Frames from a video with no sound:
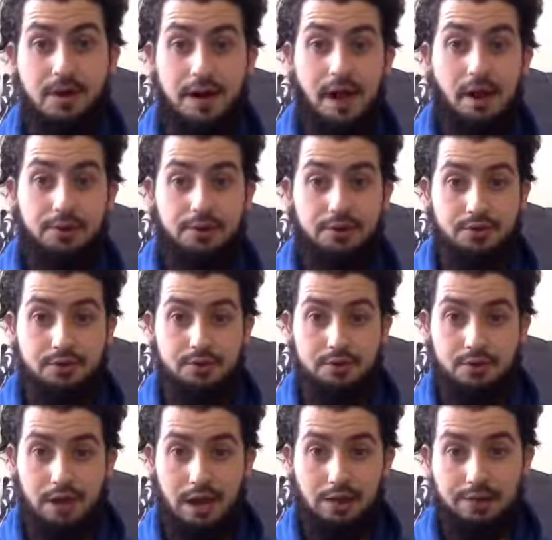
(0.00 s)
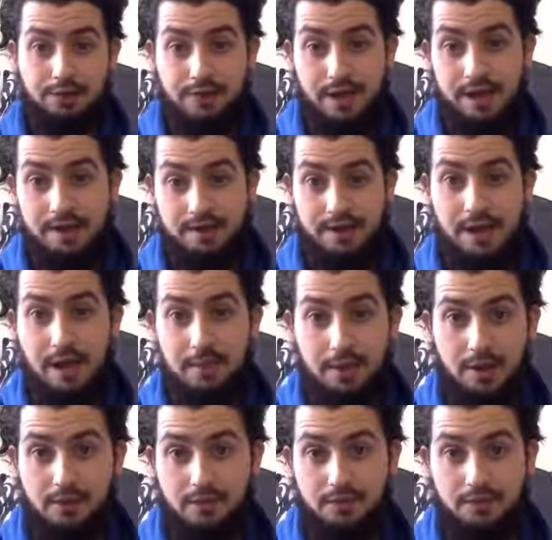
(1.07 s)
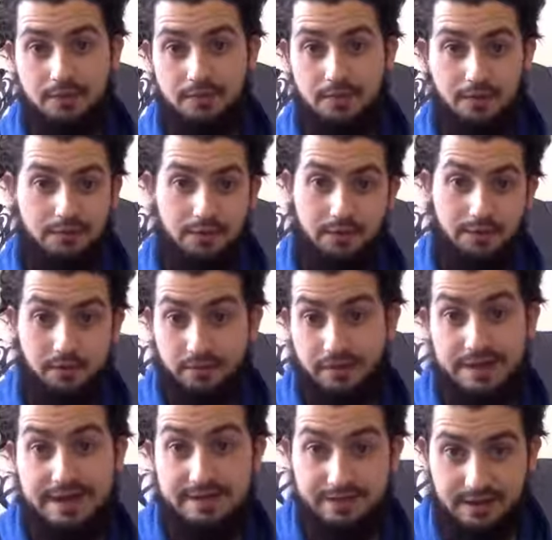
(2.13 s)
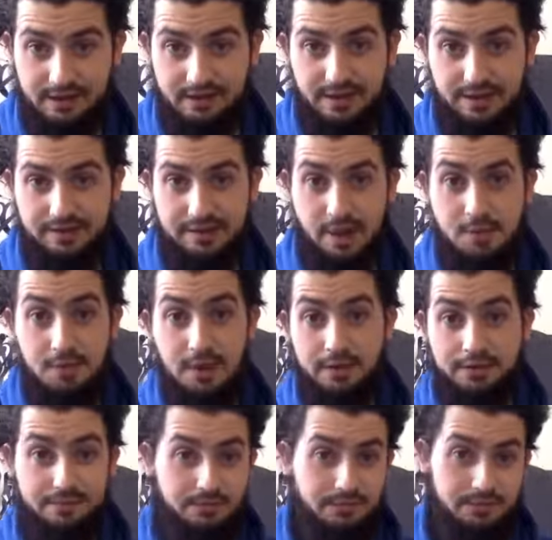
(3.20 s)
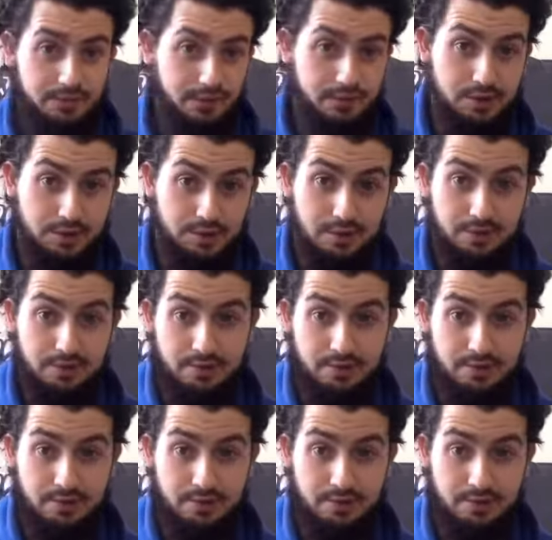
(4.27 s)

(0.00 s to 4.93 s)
How do you get into the habit of leaving things that you might have used to do,